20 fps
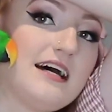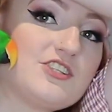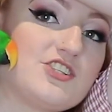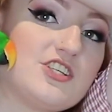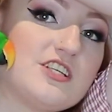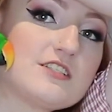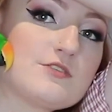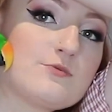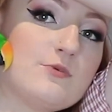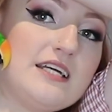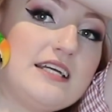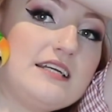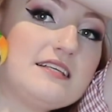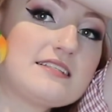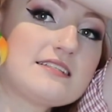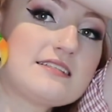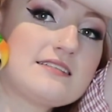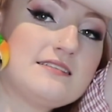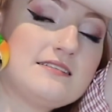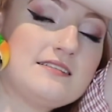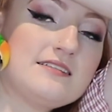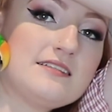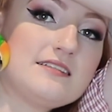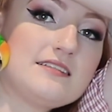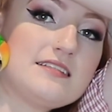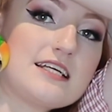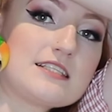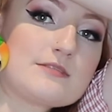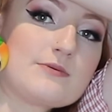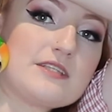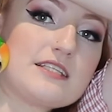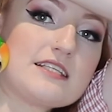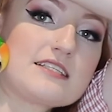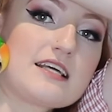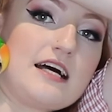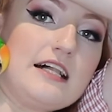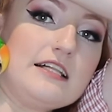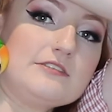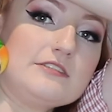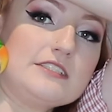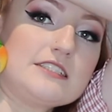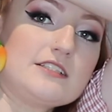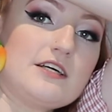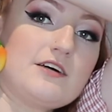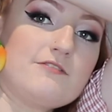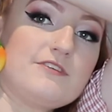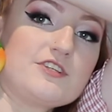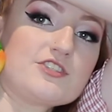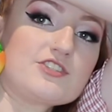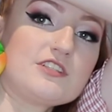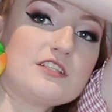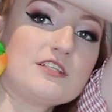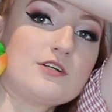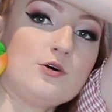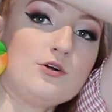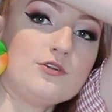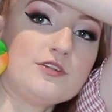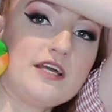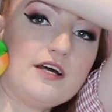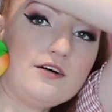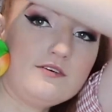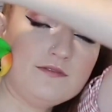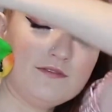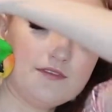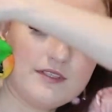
Archie's Wings. That's what this colour is officially called now.